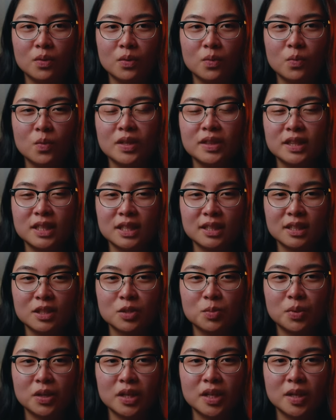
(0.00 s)
One thing
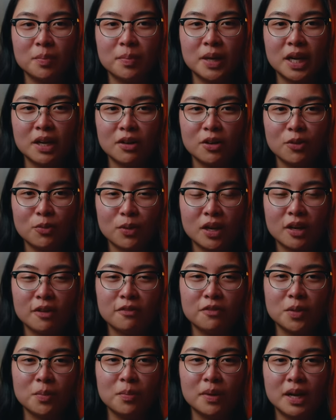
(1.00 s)
that's pretty apparent right
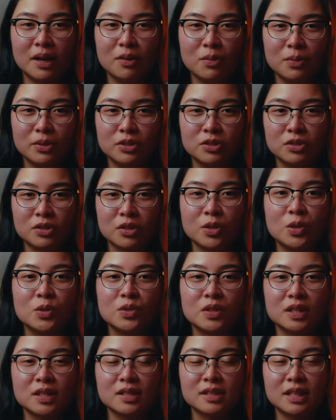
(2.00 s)
off the bat when you start
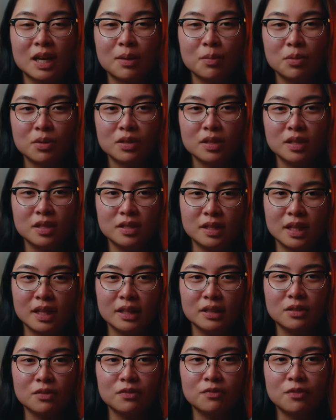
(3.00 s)
using this camera is
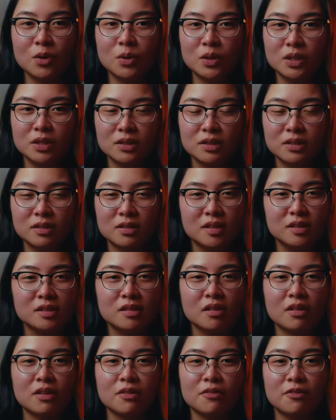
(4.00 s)
that the focus is
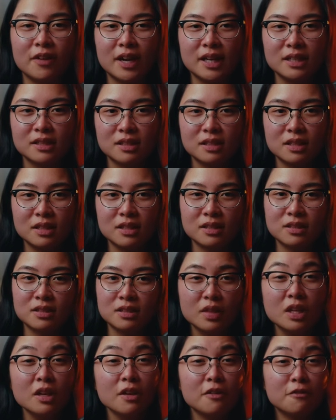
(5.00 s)
not the
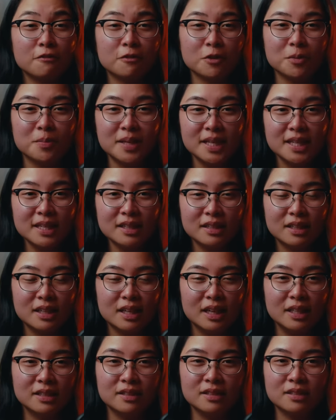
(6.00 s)
fastest. For me,
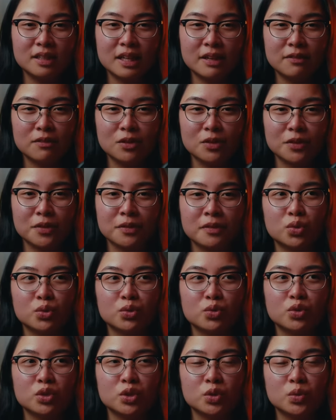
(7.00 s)
it's never
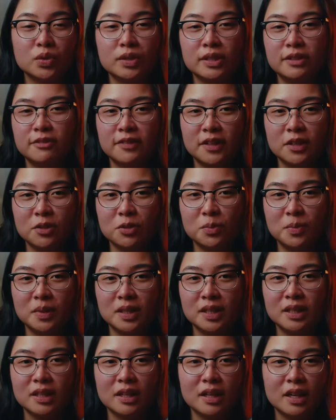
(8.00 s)
truly failed
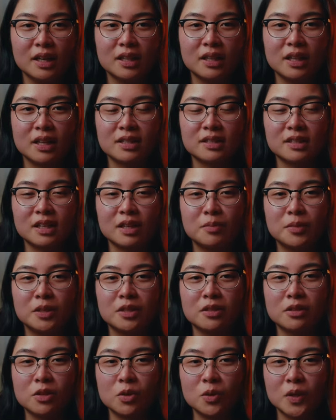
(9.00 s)
me unless I'm in
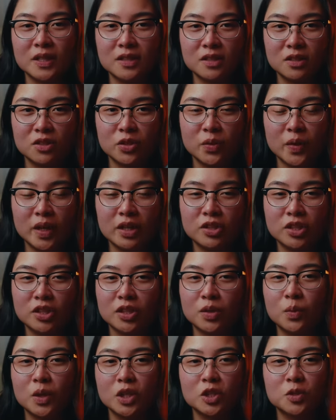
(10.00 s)
a low light situation.
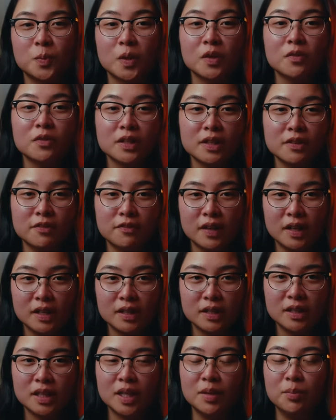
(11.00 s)
It works perfectly
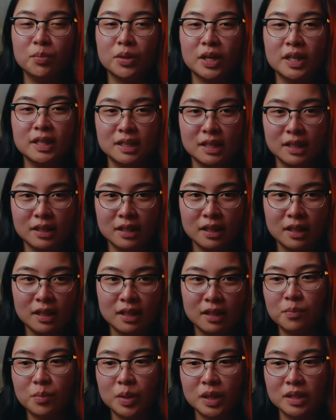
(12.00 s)
fine in bright
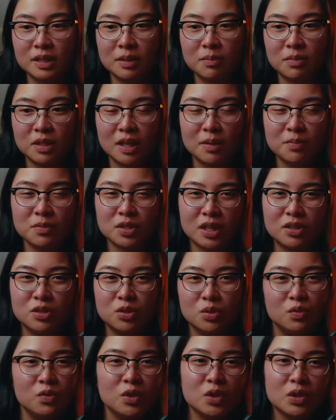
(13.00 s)
daylight, but sometimes I
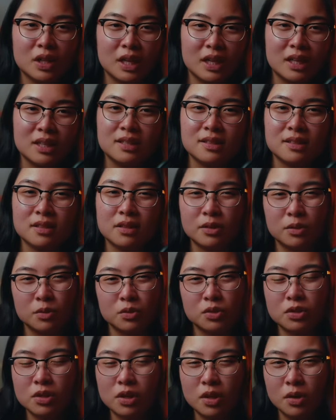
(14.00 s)
do feel that it is a little
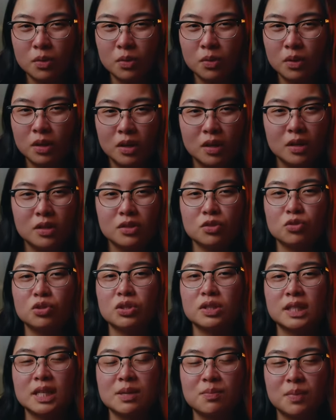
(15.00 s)
slow, so
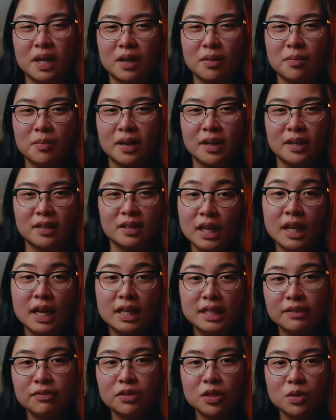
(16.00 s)
just keep that in mind.
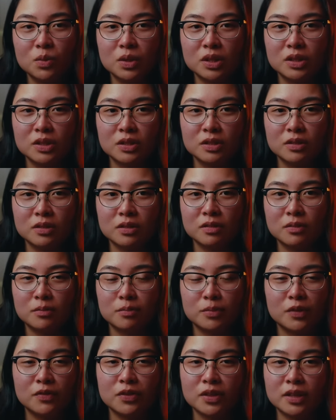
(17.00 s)
It definitely works
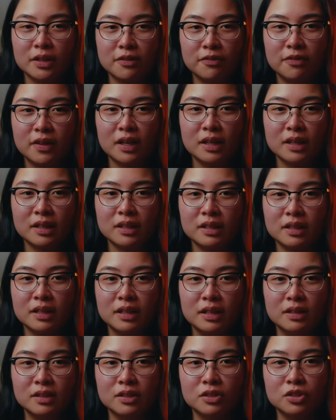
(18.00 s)
perfectly fine
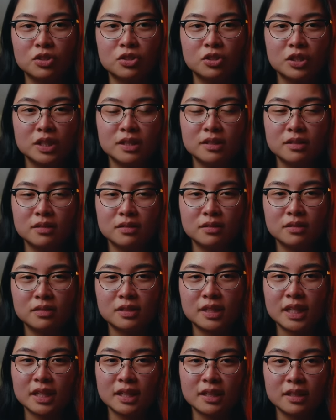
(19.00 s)
in a street
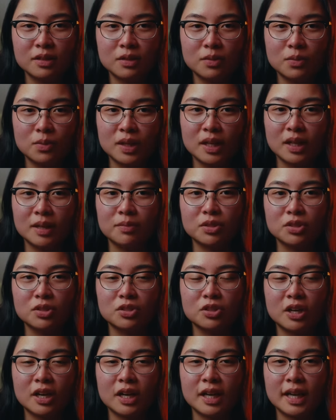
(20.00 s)
setting when I'm just
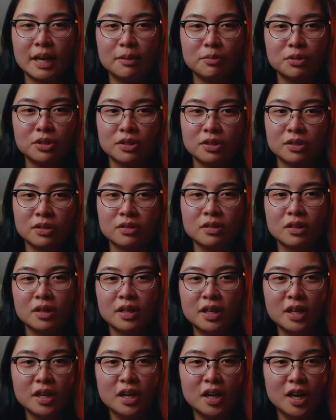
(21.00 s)
trying to capture
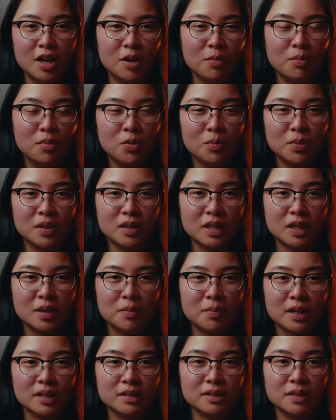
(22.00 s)
a moment that
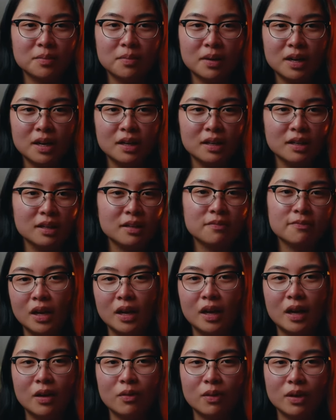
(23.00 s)
I'm passing by.
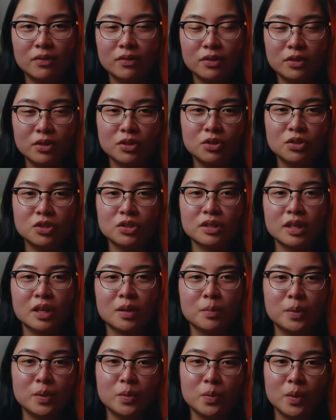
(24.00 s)
However, you just got
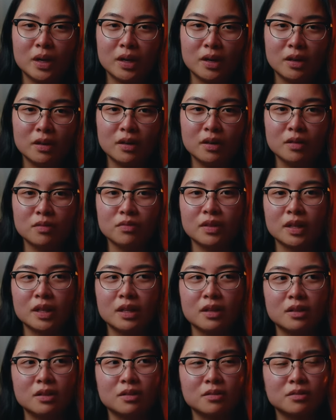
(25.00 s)
to beware of like
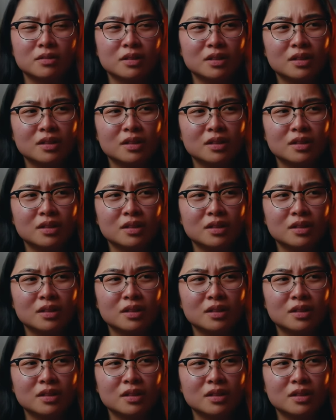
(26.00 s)
a